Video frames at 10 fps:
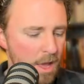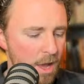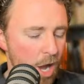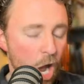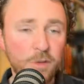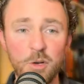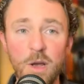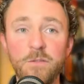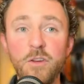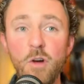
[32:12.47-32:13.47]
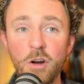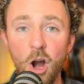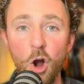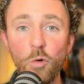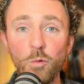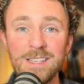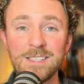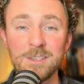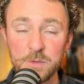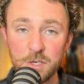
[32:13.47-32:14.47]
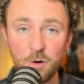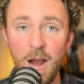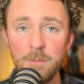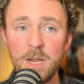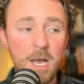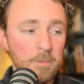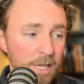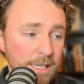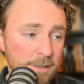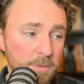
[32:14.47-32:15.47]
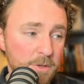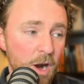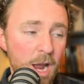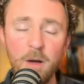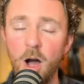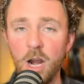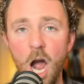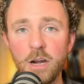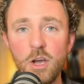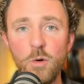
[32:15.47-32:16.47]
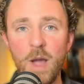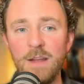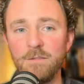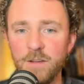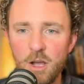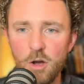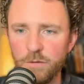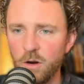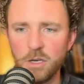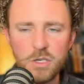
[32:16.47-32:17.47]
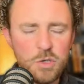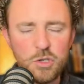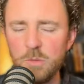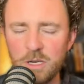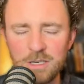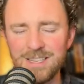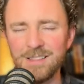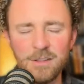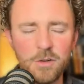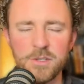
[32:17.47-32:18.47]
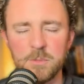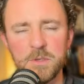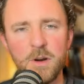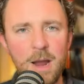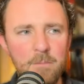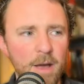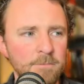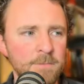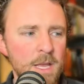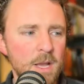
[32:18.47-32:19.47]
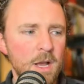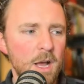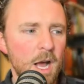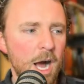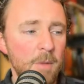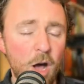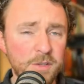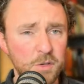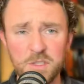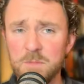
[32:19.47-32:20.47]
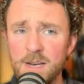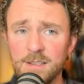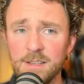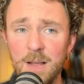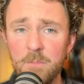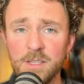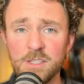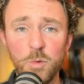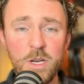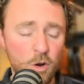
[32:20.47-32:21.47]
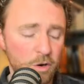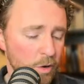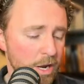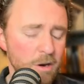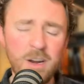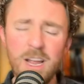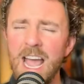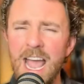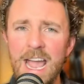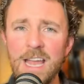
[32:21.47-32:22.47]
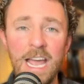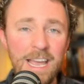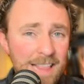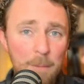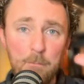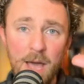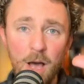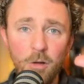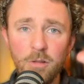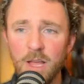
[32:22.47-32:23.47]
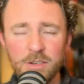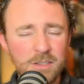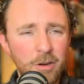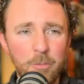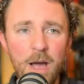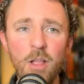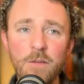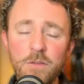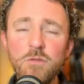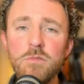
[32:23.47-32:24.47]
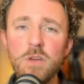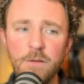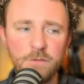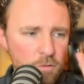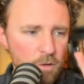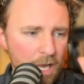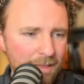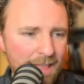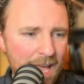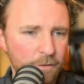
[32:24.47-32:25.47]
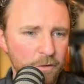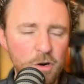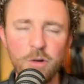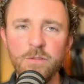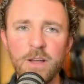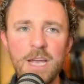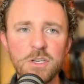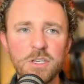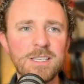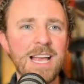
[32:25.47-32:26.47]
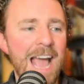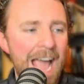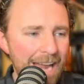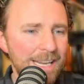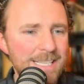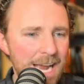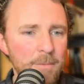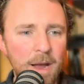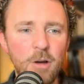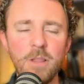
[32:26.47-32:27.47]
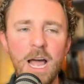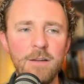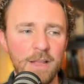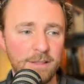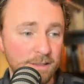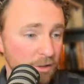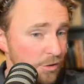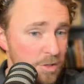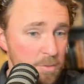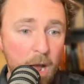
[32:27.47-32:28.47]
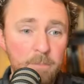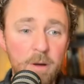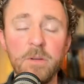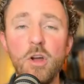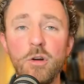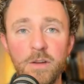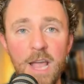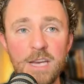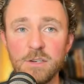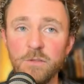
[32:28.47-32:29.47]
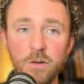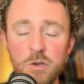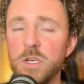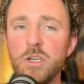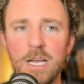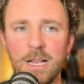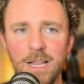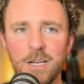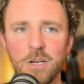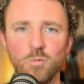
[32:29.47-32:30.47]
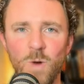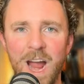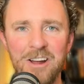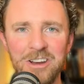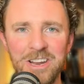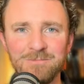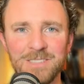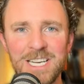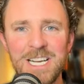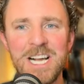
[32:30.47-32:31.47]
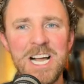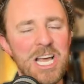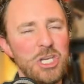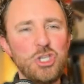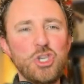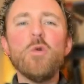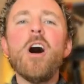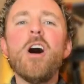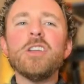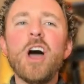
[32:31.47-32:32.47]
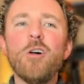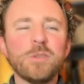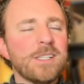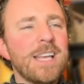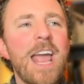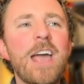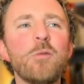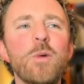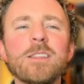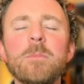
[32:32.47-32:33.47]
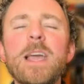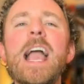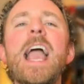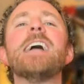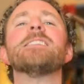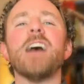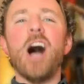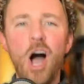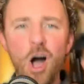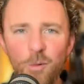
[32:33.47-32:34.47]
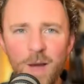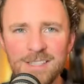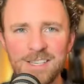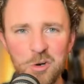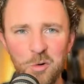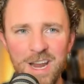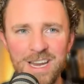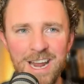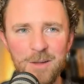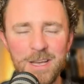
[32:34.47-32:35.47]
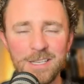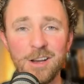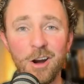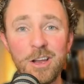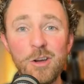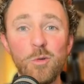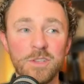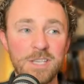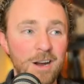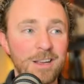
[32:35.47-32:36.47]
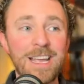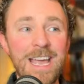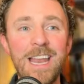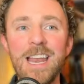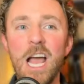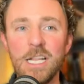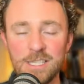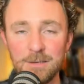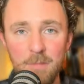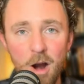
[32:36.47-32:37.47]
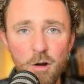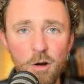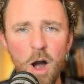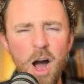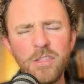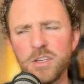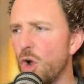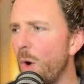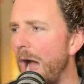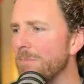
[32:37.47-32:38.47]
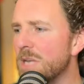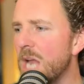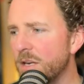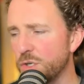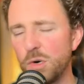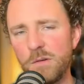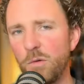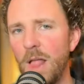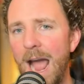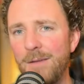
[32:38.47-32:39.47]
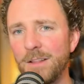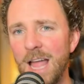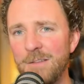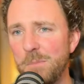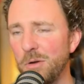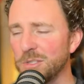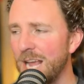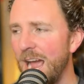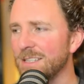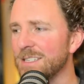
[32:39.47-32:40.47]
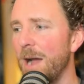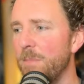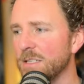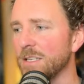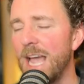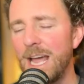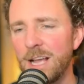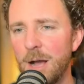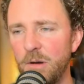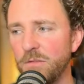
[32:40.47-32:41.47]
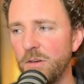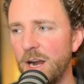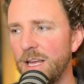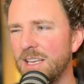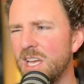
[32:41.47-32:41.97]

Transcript: Also, if you aren't already subscribed, please subscribe on audio and video. If you're on YouTube, you can just hit the little subscribe button. Also, smash the like button so we know you're here. And hit that bell. There's a little bell. If you hit that for notifications, anytime I go live like this, it'll just pop up a notification for you and you can click right on in. You all know, say it with me, it's always a great day to be a Tar Heel. We'll talk again tomorrow on the show. I'm not sure if we'll have a live postcast. I'm actually heading up on Friday